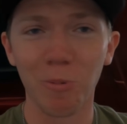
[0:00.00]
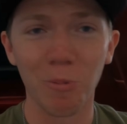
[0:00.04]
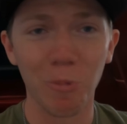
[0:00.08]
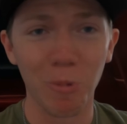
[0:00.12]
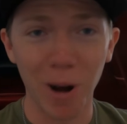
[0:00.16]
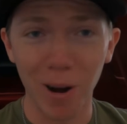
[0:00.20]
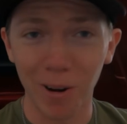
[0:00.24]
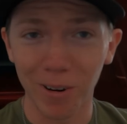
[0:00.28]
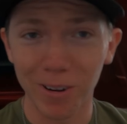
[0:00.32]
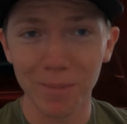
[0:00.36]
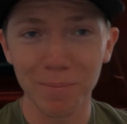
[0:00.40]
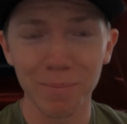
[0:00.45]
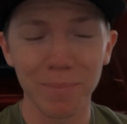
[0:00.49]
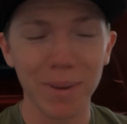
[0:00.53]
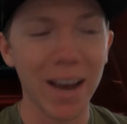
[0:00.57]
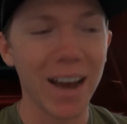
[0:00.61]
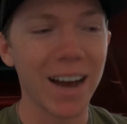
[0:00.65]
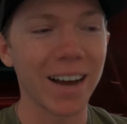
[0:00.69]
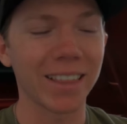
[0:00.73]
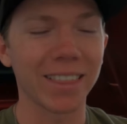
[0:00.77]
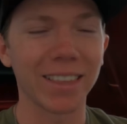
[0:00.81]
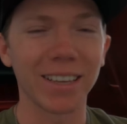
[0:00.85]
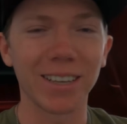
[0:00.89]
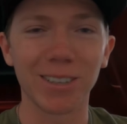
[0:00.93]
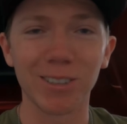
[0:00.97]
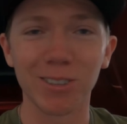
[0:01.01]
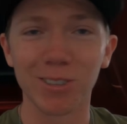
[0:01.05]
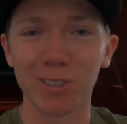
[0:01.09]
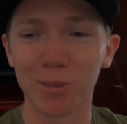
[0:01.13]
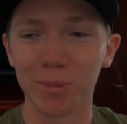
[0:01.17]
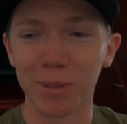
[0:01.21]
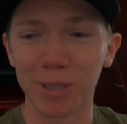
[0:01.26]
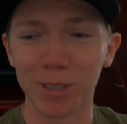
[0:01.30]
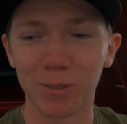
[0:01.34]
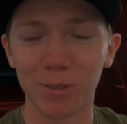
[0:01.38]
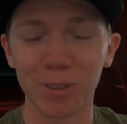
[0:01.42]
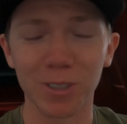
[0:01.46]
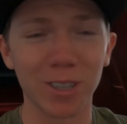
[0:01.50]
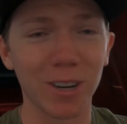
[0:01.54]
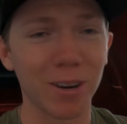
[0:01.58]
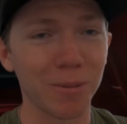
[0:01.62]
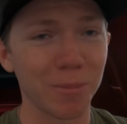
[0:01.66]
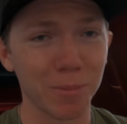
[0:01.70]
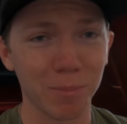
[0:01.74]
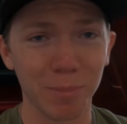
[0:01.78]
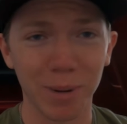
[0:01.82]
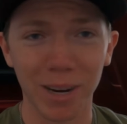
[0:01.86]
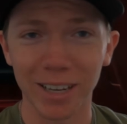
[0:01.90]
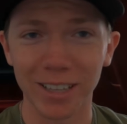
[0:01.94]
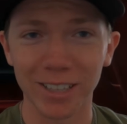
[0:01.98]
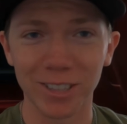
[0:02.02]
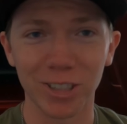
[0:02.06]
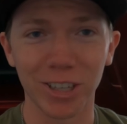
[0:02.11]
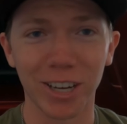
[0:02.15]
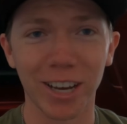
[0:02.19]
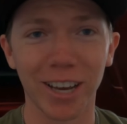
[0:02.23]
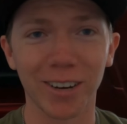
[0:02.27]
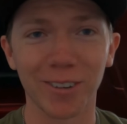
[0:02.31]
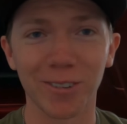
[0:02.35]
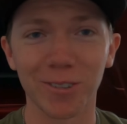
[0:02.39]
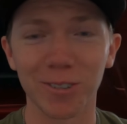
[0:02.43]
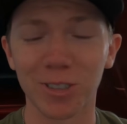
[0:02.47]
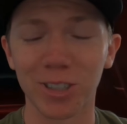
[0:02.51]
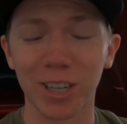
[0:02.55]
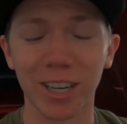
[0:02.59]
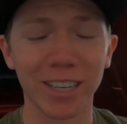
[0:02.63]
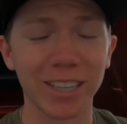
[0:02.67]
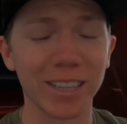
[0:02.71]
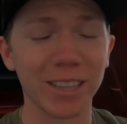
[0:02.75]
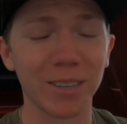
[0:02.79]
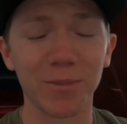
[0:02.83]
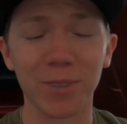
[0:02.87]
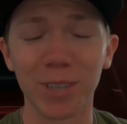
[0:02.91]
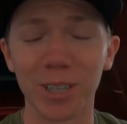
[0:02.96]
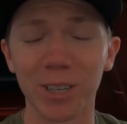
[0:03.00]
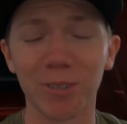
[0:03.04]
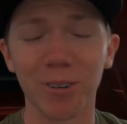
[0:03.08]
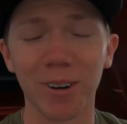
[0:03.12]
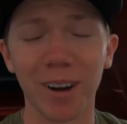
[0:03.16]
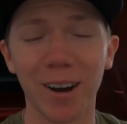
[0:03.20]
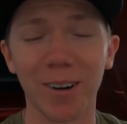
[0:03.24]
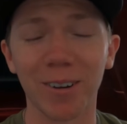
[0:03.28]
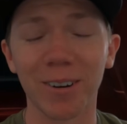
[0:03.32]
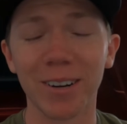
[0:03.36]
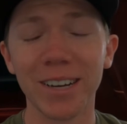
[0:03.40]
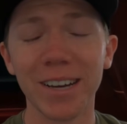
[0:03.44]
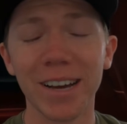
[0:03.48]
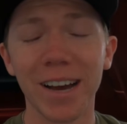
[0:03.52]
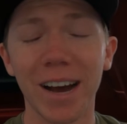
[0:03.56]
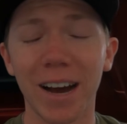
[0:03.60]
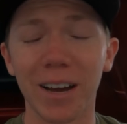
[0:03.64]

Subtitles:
Welcome back. Thank you so much for stopping by the channel, checking the video out.